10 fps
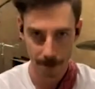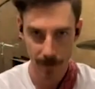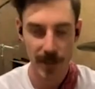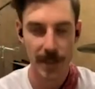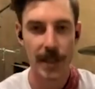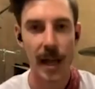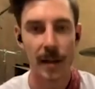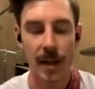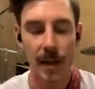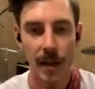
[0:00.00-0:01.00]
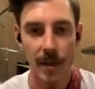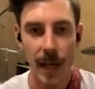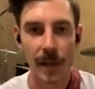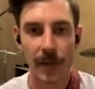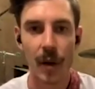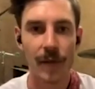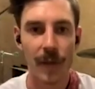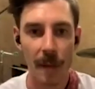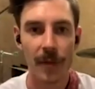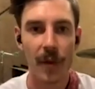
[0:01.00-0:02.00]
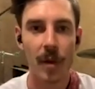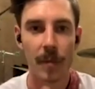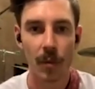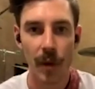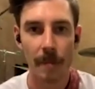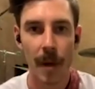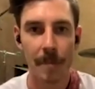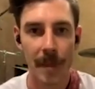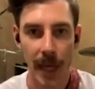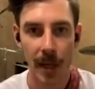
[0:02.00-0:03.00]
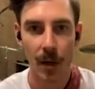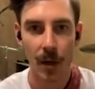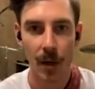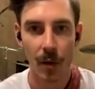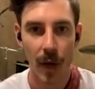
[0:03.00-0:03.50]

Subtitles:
xylophone, vibraphone, marimba, piano, right?